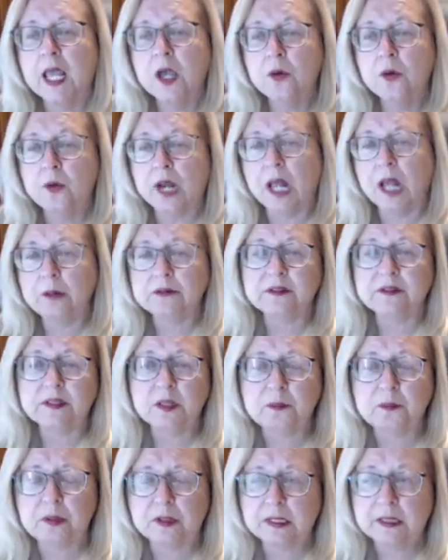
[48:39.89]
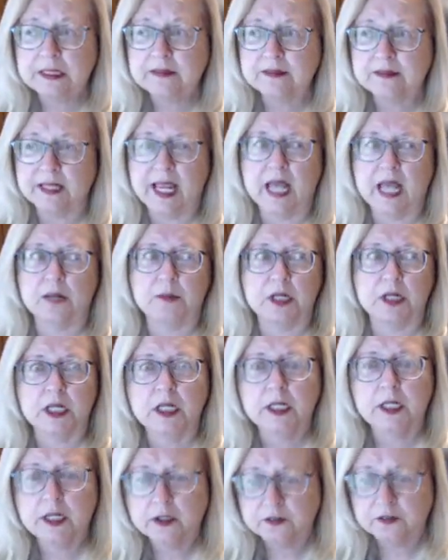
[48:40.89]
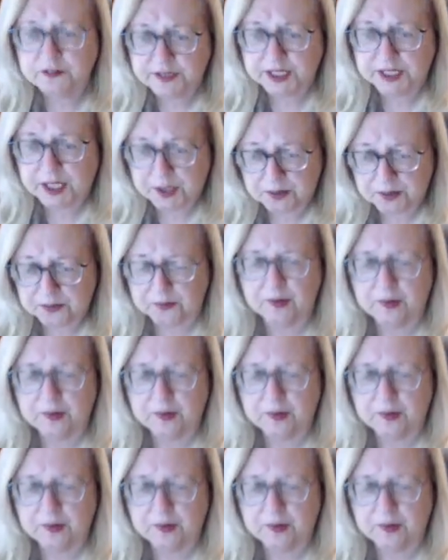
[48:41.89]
When I was in the police academy years ago,